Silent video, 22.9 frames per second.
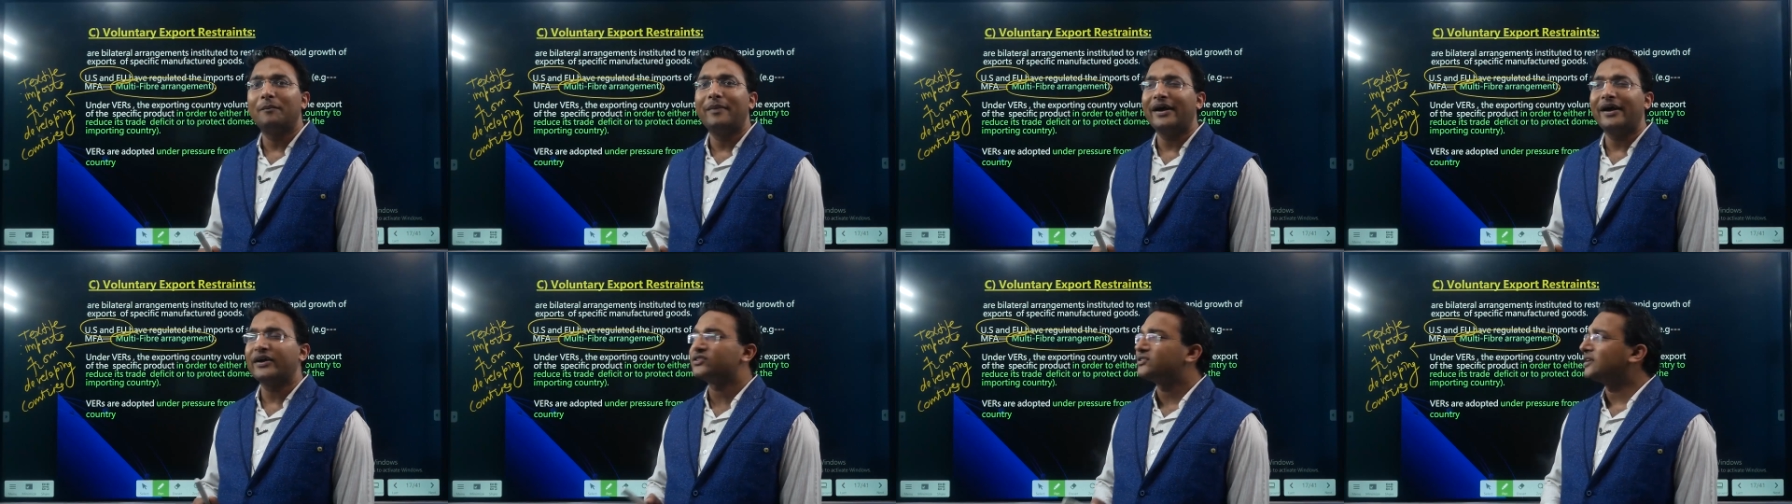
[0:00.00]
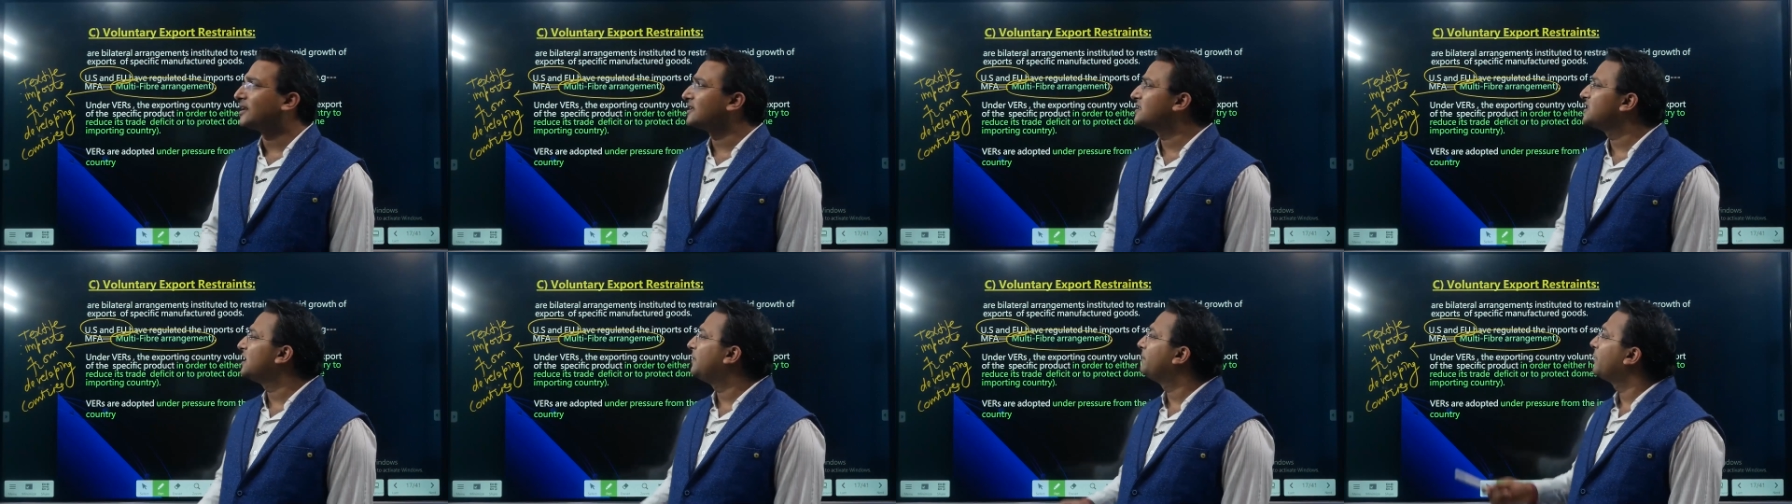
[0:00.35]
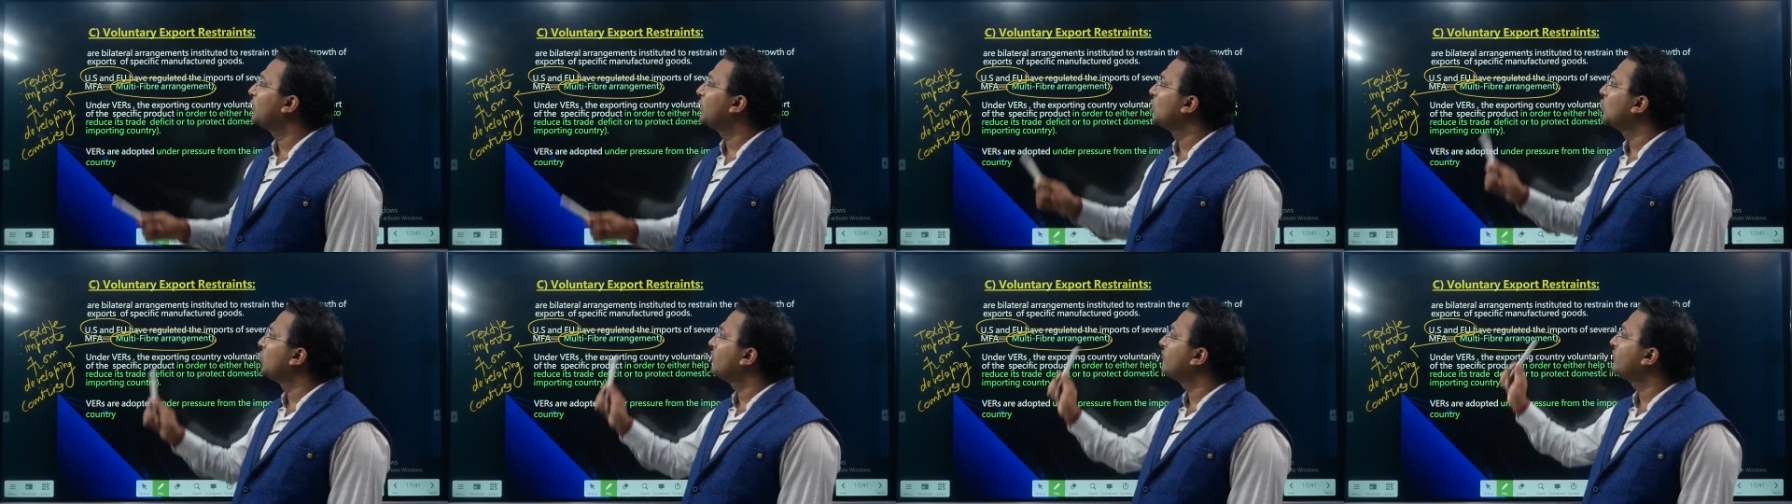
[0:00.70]
the best
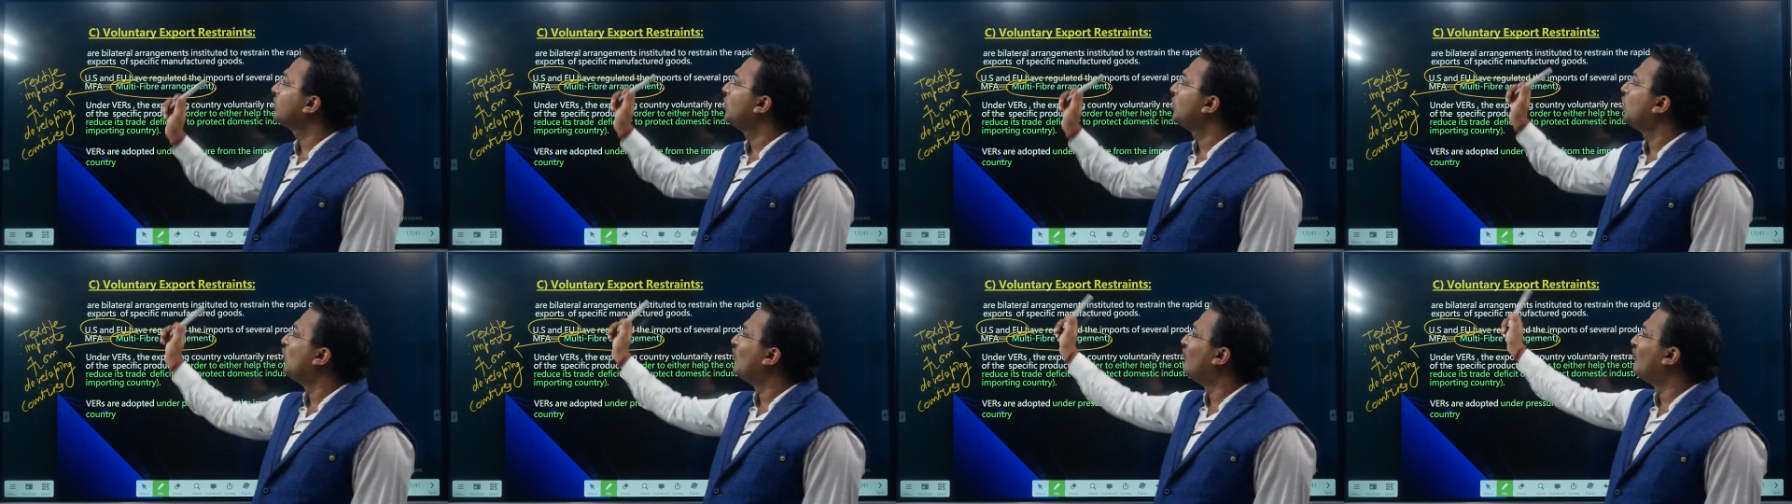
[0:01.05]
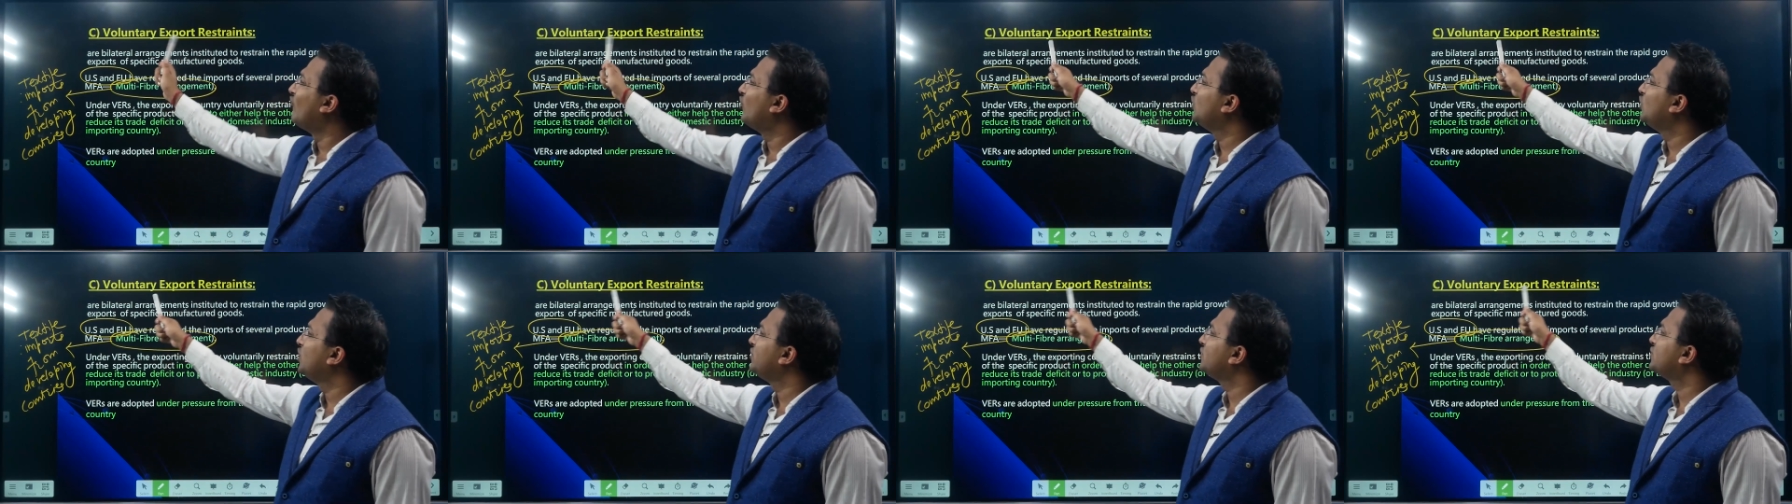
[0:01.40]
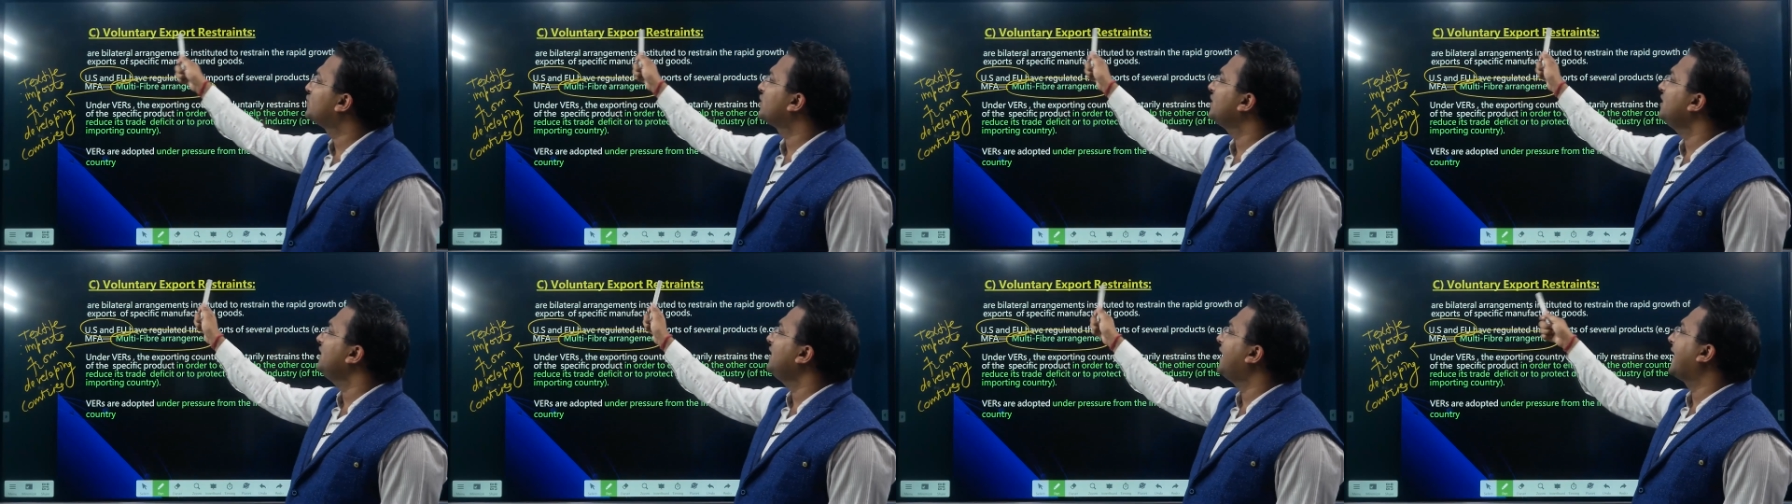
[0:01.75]
example of
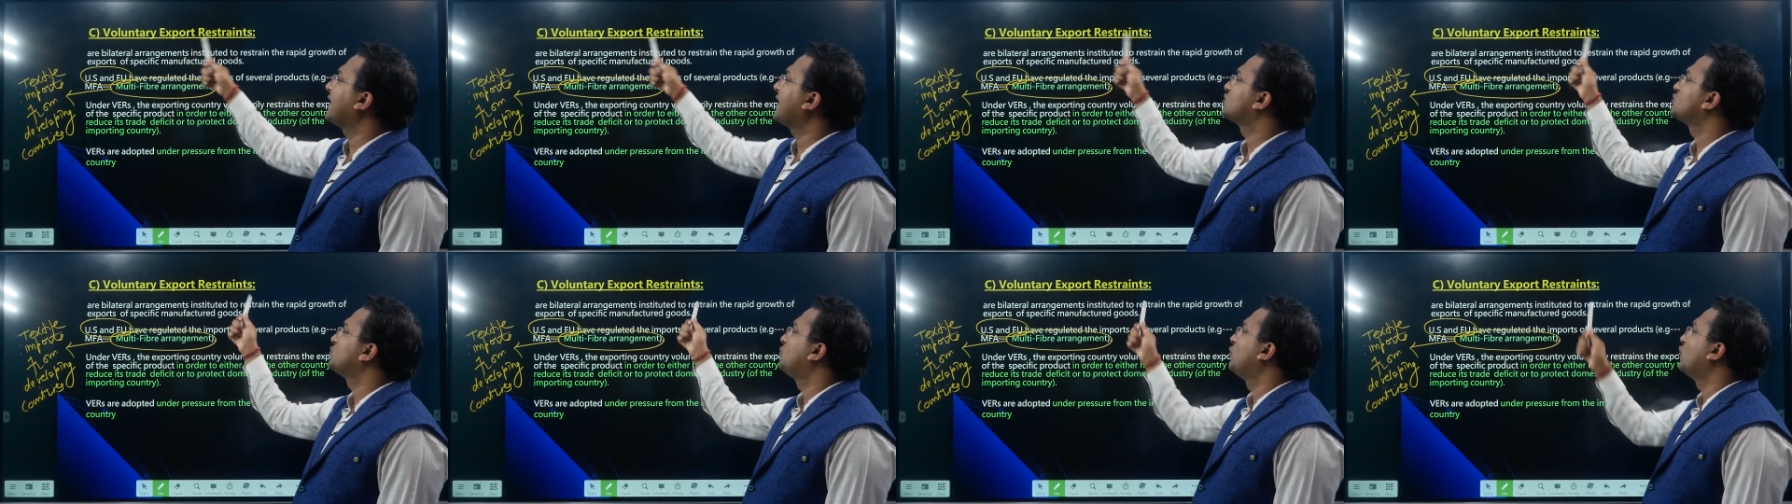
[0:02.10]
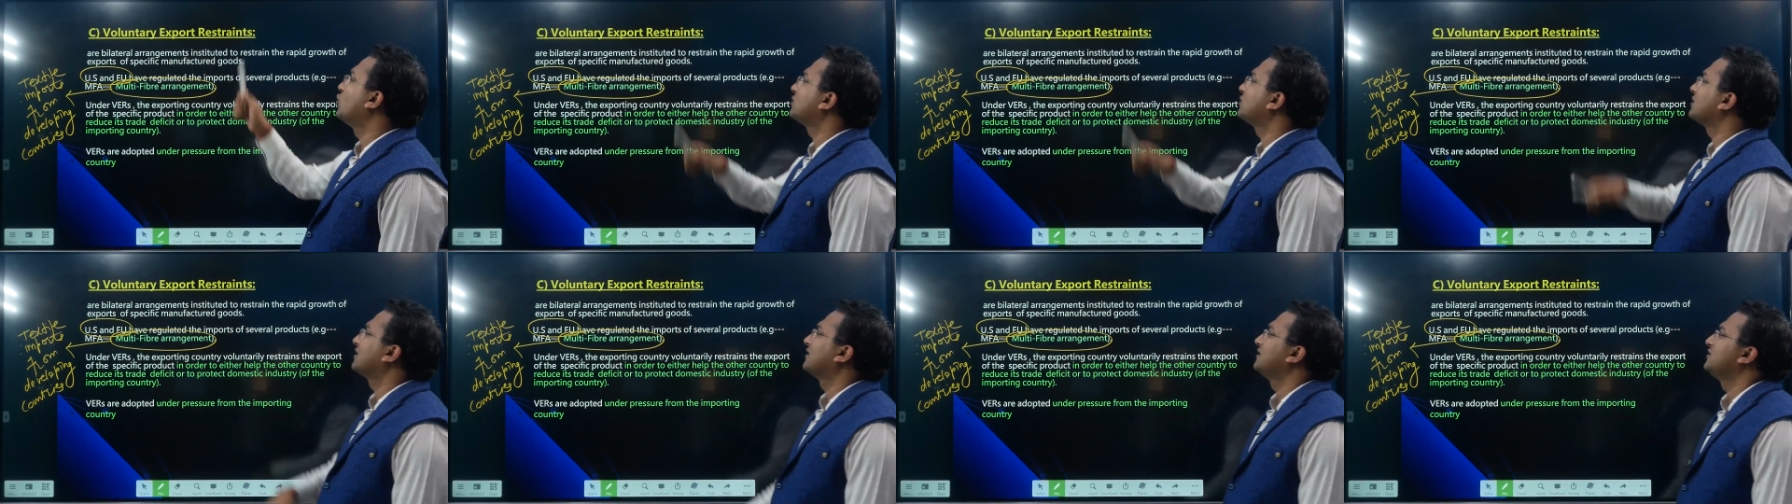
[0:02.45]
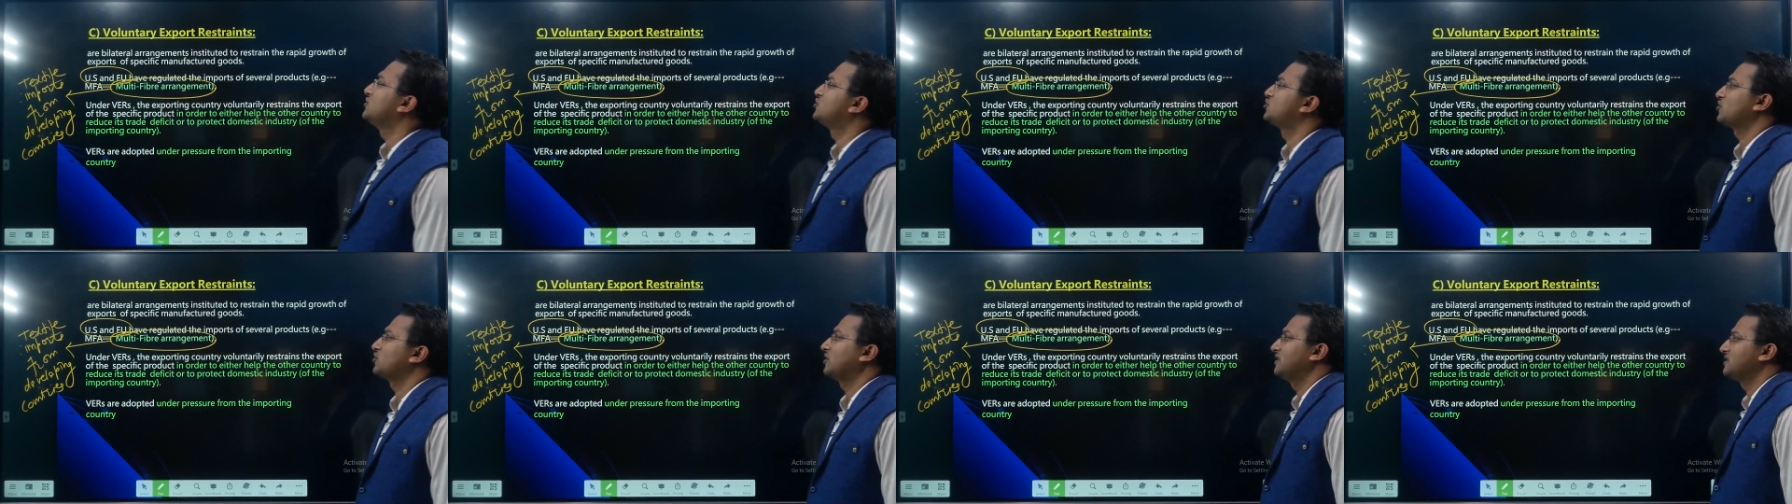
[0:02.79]
voluntary export
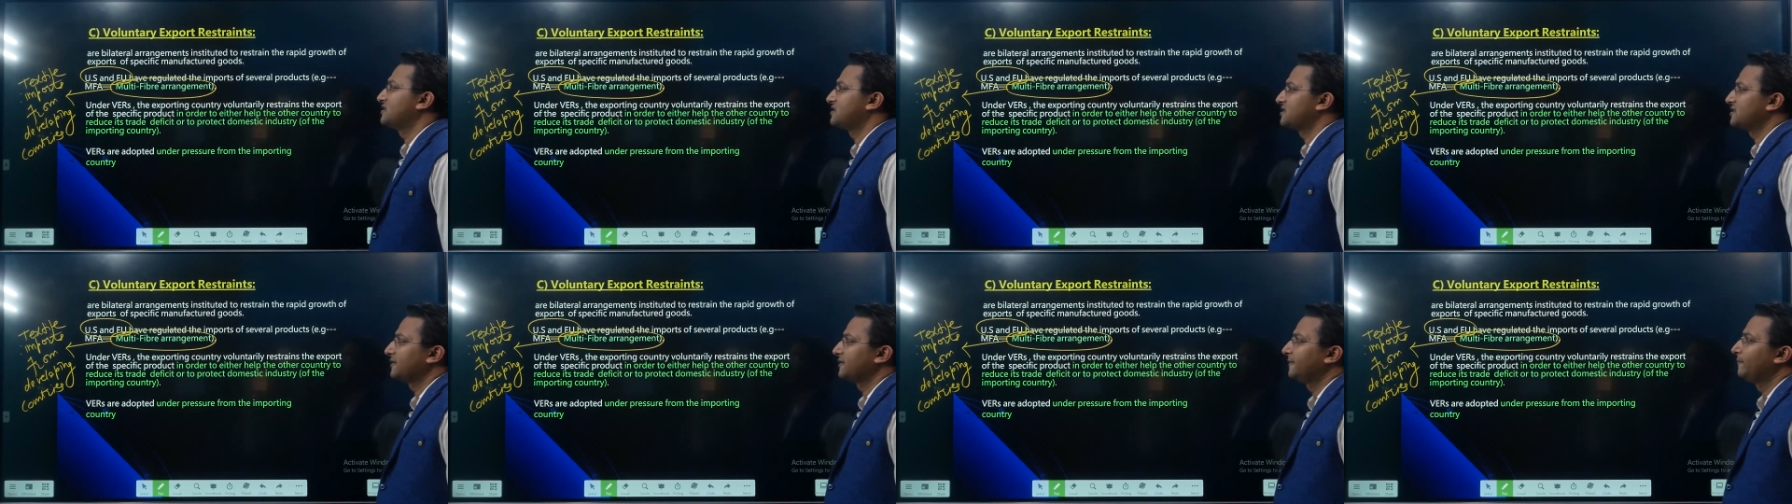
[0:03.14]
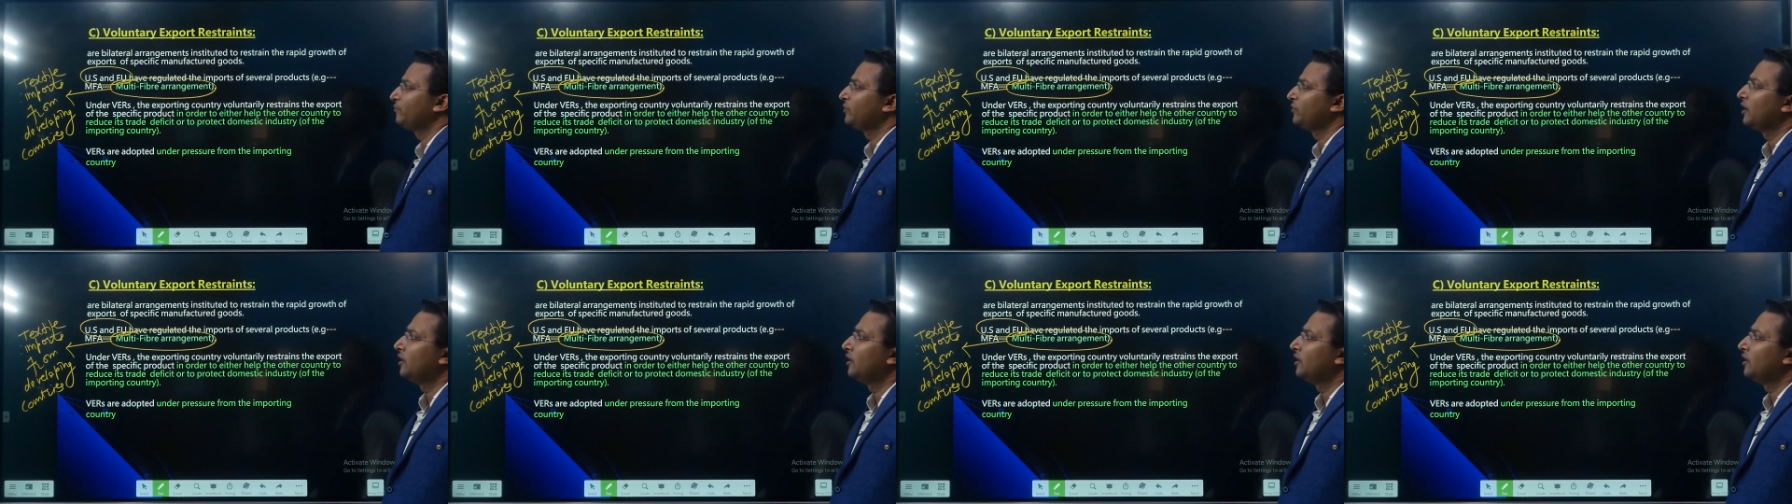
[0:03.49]
restraints.